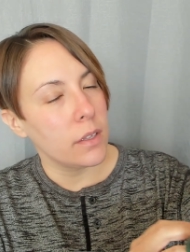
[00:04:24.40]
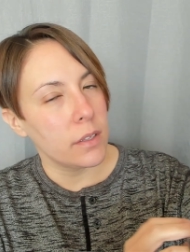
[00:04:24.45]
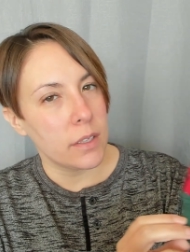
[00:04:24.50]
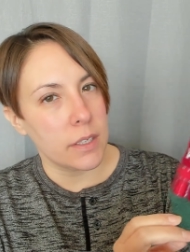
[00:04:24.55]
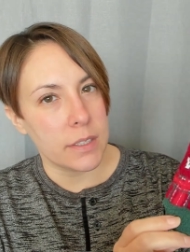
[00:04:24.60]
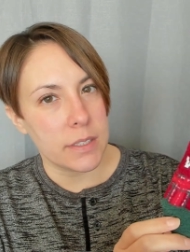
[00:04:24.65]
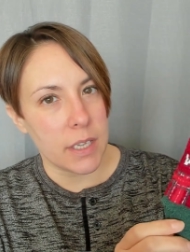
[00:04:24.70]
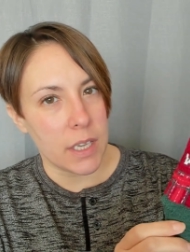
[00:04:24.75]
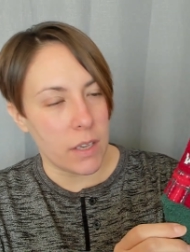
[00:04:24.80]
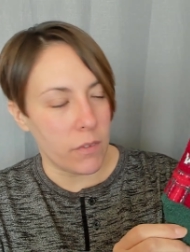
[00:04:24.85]

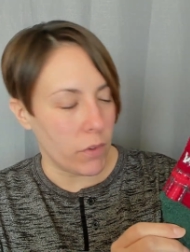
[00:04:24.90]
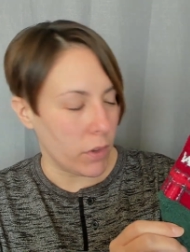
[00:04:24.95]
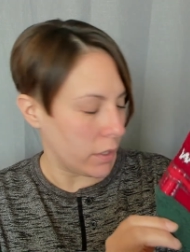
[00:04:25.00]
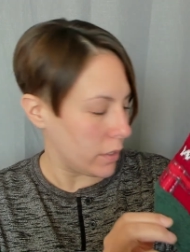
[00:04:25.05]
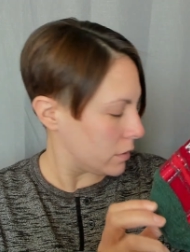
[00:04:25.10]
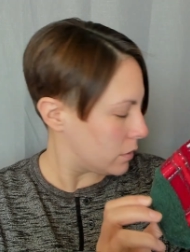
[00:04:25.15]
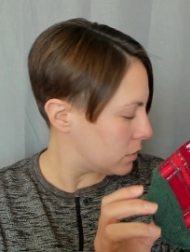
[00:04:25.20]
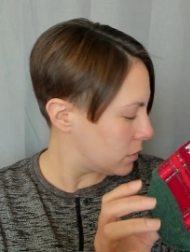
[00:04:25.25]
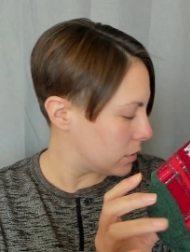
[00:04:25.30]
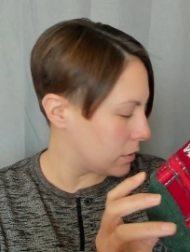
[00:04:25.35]
That's Ava.
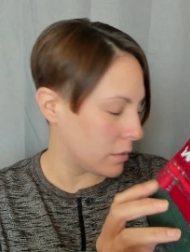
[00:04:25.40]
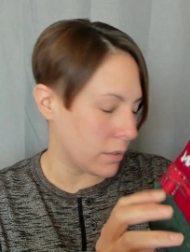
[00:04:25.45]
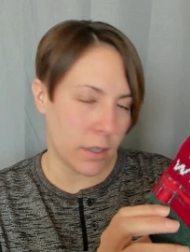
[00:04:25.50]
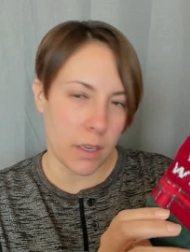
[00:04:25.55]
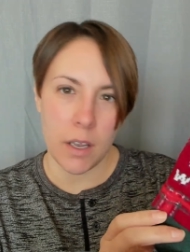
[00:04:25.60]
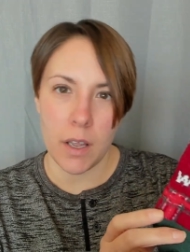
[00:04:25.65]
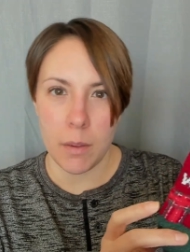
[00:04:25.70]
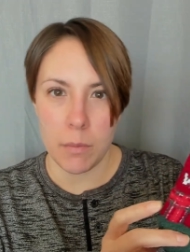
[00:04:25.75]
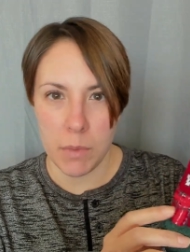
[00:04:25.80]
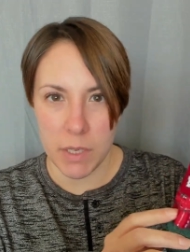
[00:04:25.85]

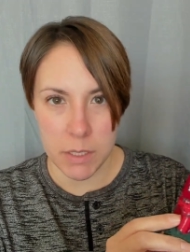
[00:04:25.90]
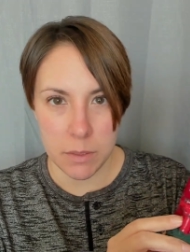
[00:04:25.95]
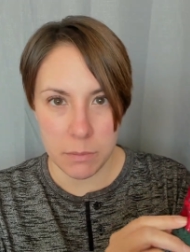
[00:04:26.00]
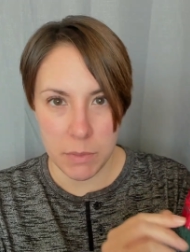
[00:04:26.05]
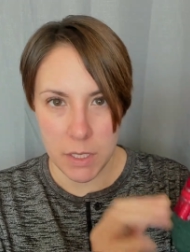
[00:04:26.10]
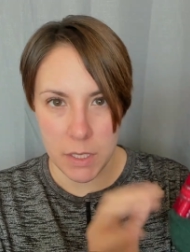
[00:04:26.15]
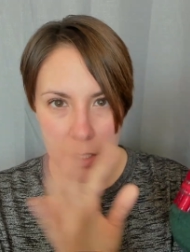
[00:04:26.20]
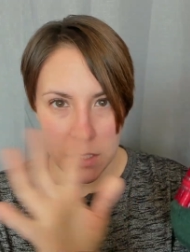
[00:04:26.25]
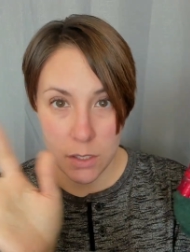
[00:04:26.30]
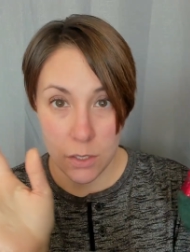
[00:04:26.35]
I must
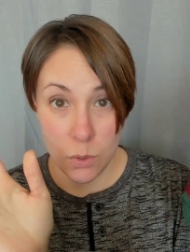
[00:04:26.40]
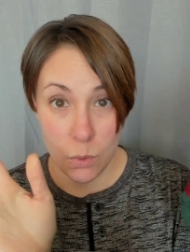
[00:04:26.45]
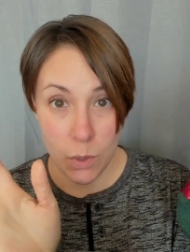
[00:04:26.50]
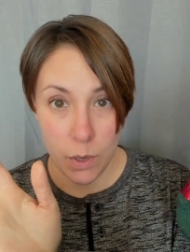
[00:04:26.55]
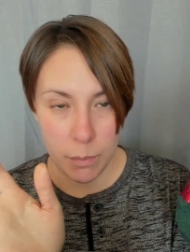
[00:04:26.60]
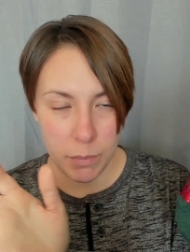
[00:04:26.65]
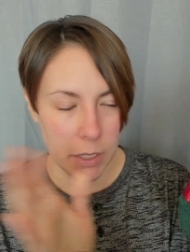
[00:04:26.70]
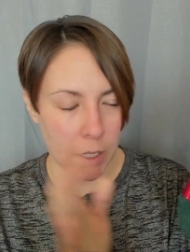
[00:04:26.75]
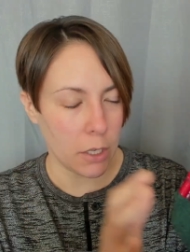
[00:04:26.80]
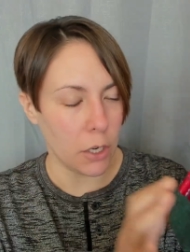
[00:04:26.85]
be
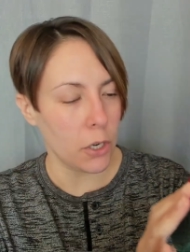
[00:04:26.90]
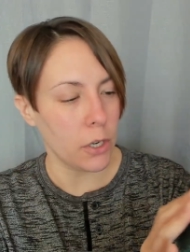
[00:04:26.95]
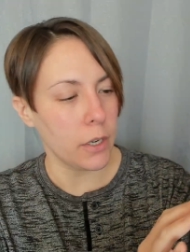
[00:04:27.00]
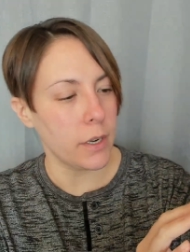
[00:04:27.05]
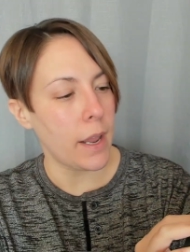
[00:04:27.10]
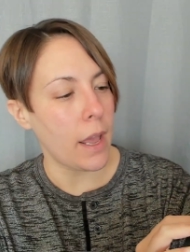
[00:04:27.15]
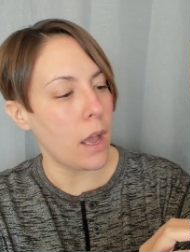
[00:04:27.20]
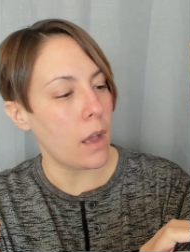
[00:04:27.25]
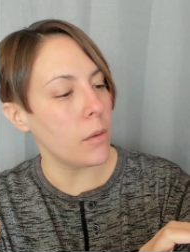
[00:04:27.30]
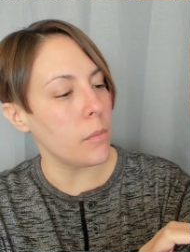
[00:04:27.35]
disrupting her
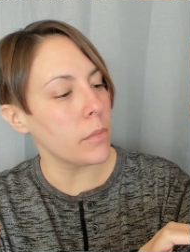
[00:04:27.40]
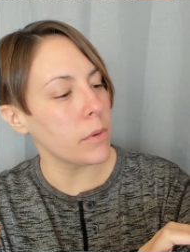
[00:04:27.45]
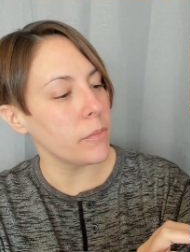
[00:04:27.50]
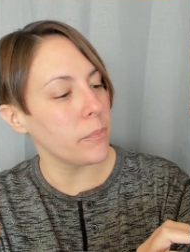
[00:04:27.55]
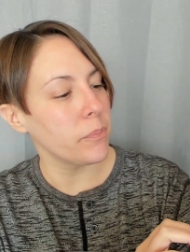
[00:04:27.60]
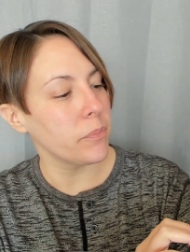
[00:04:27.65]
nap.